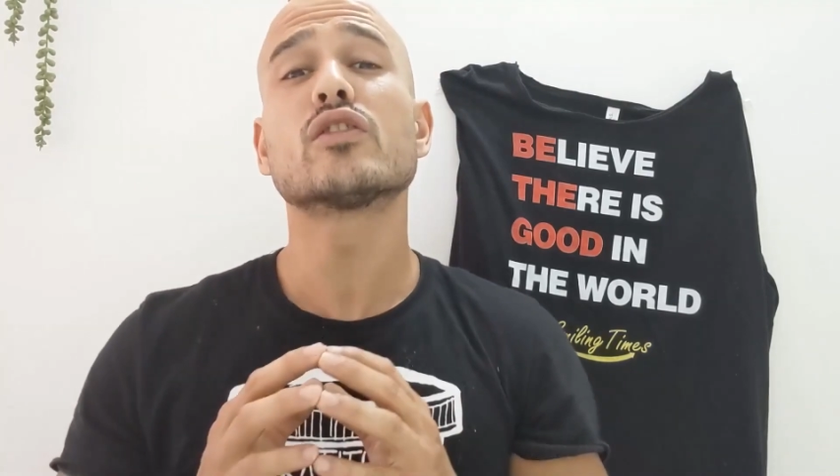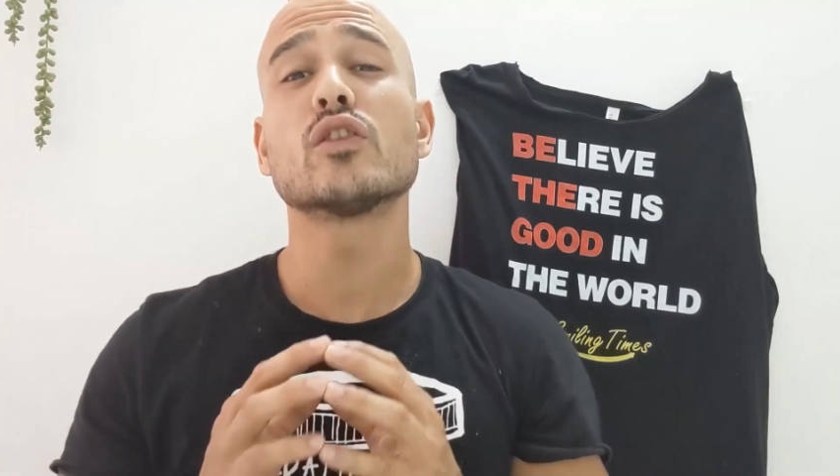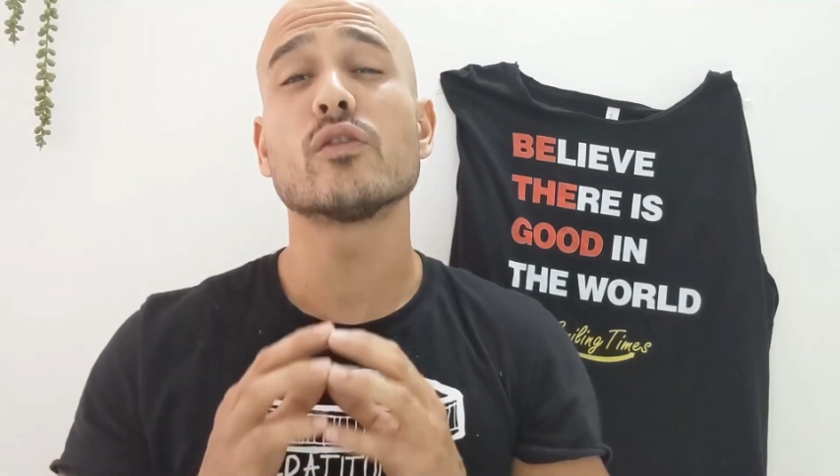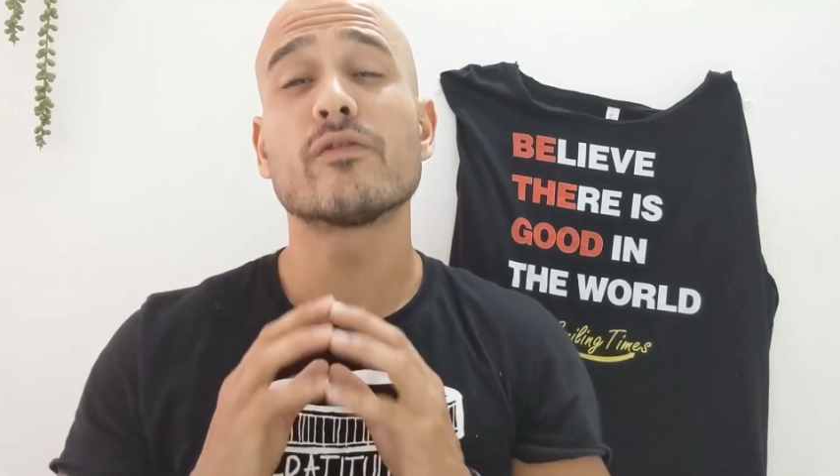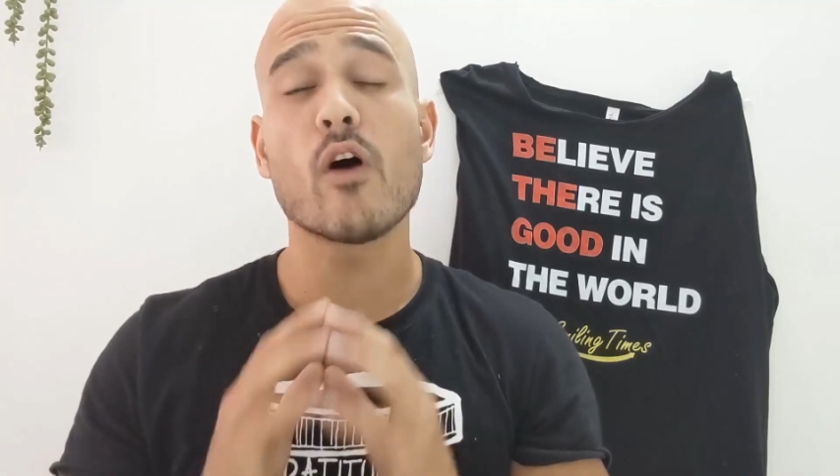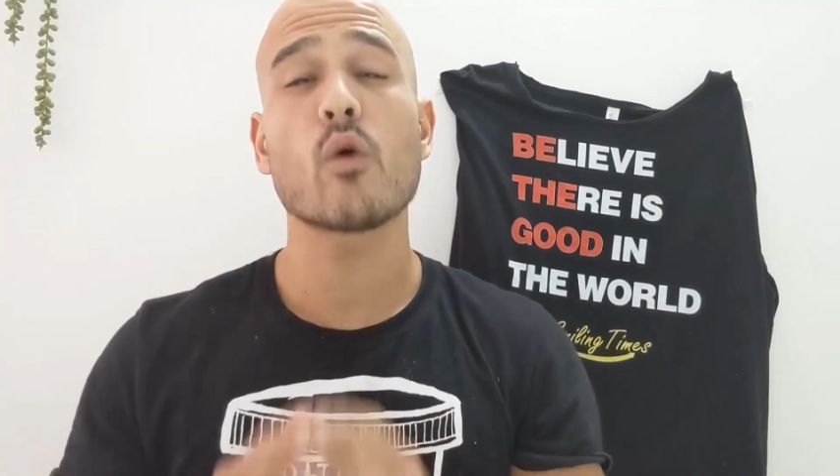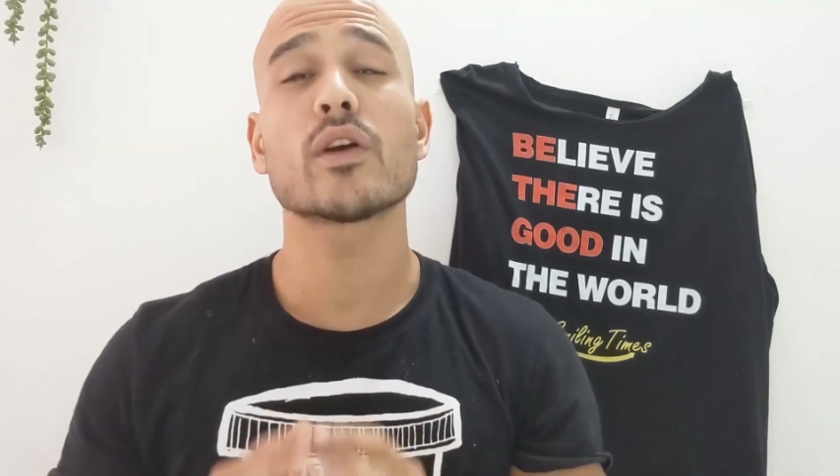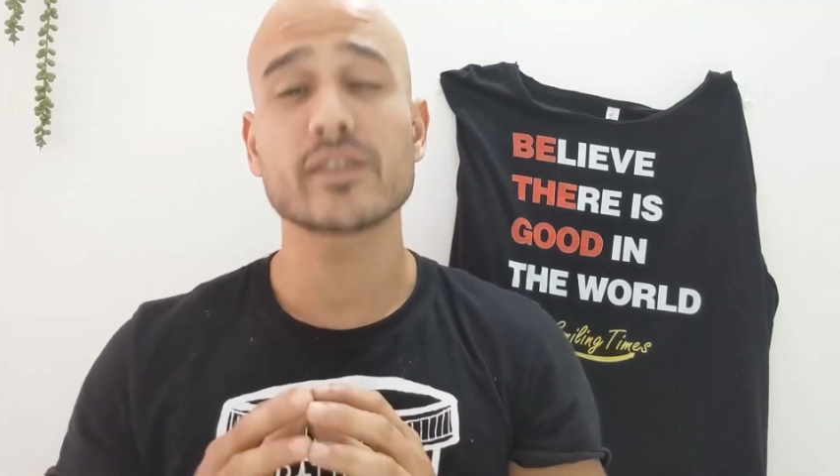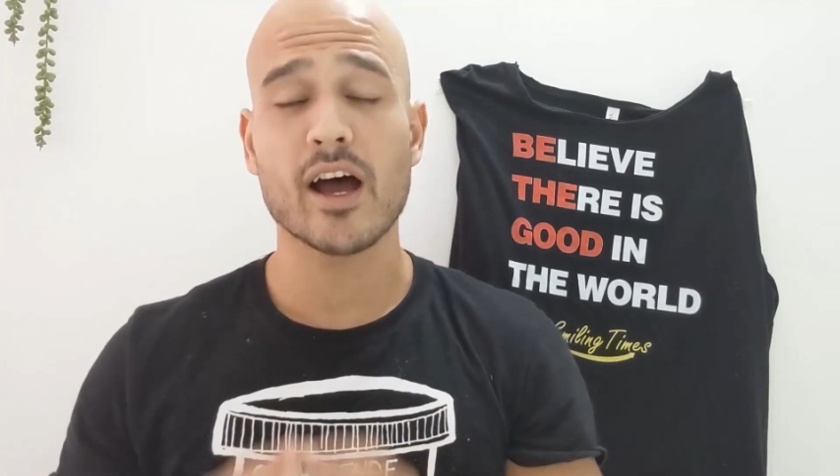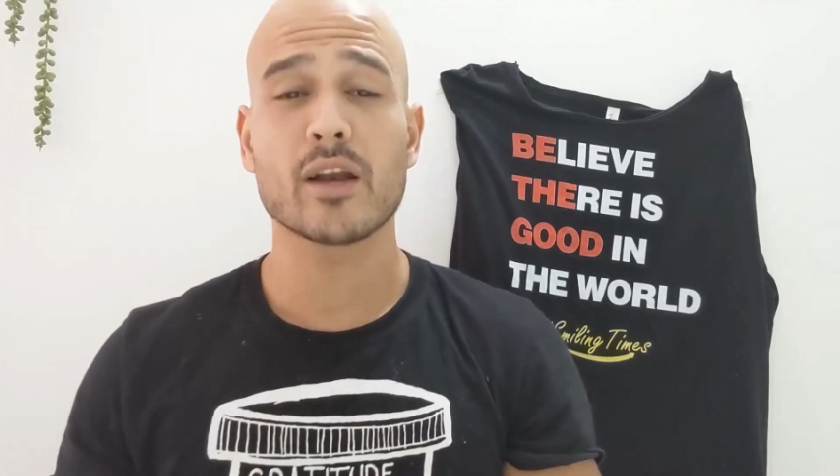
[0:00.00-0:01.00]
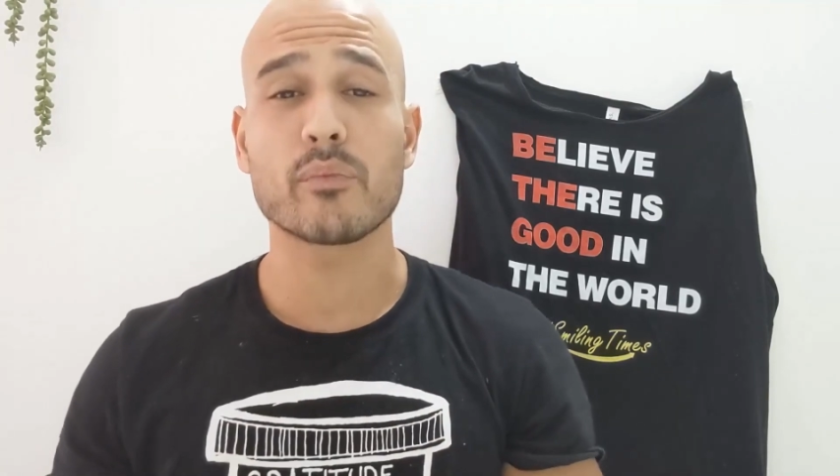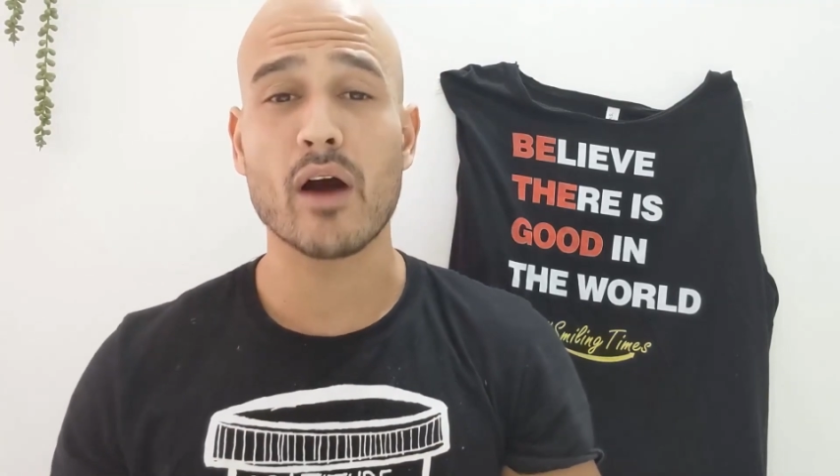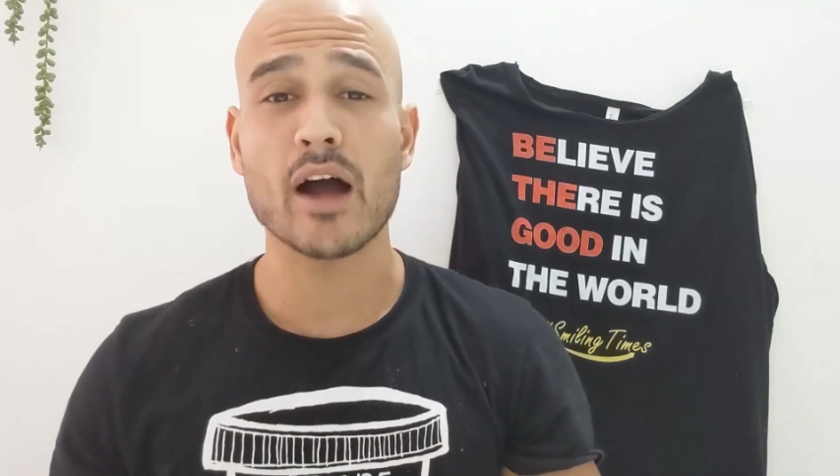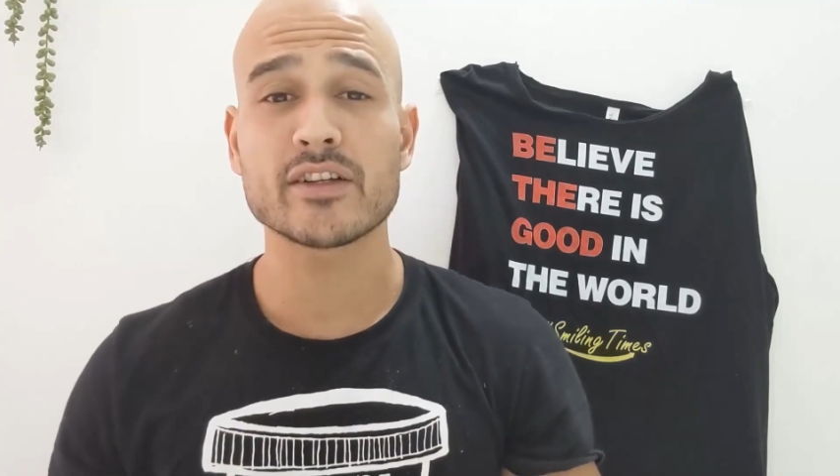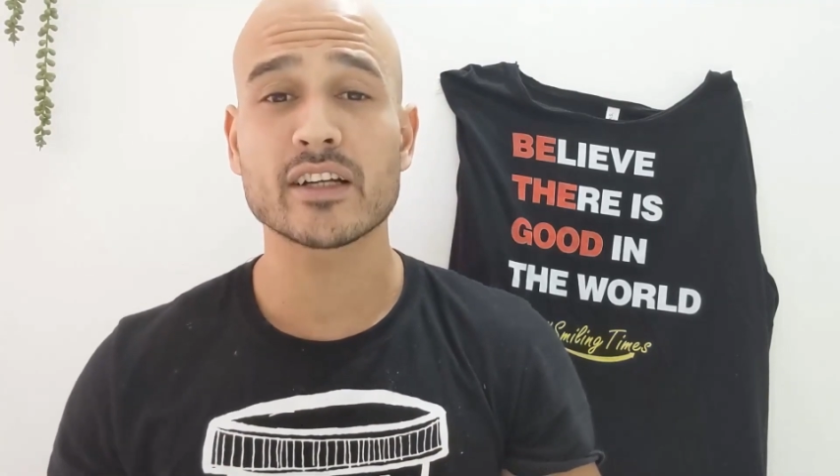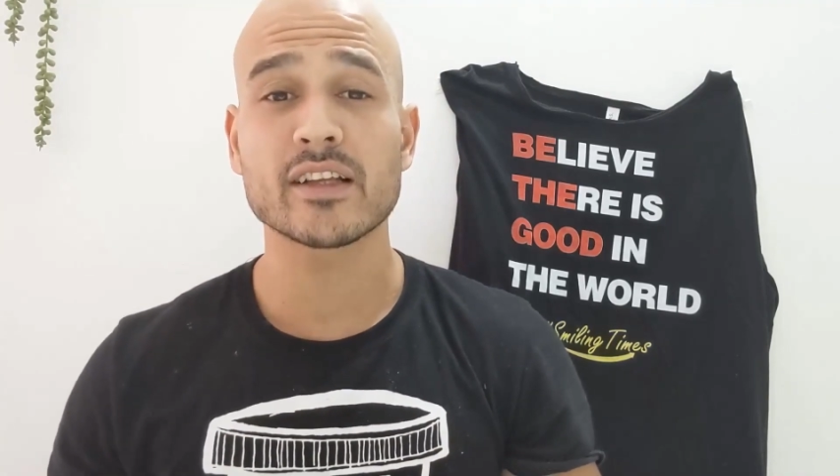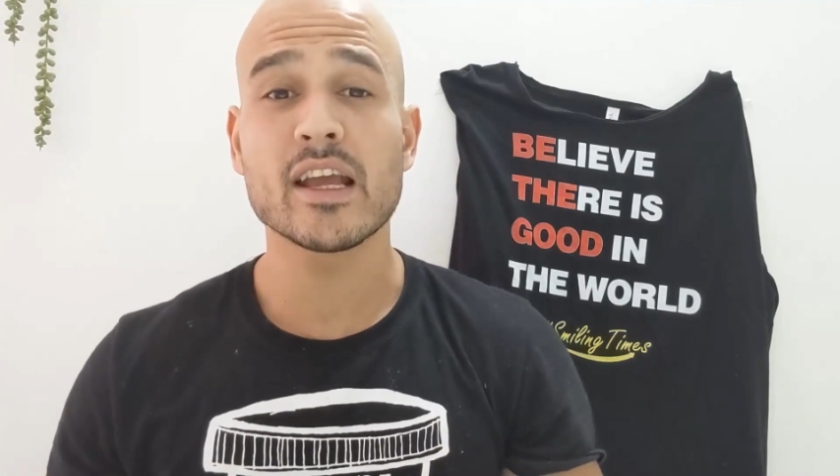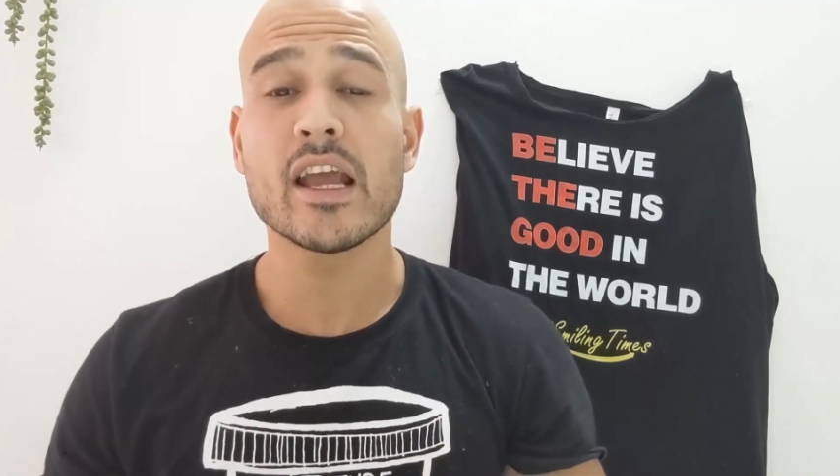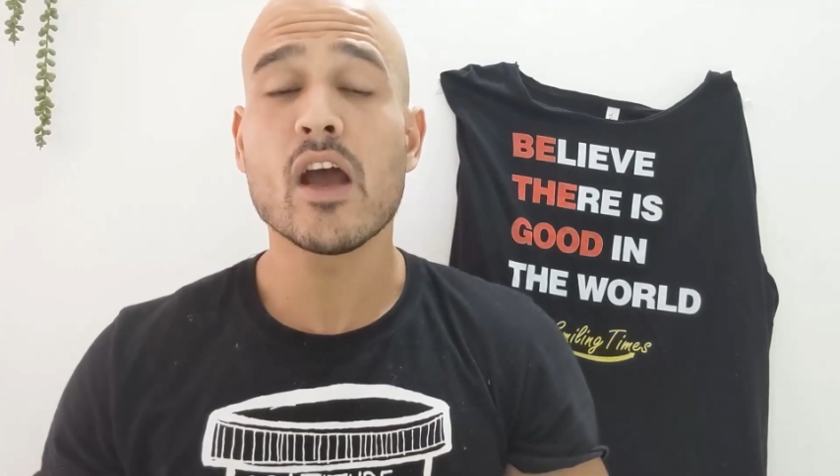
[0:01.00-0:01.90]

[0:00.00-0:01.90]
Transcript: to focus on a project.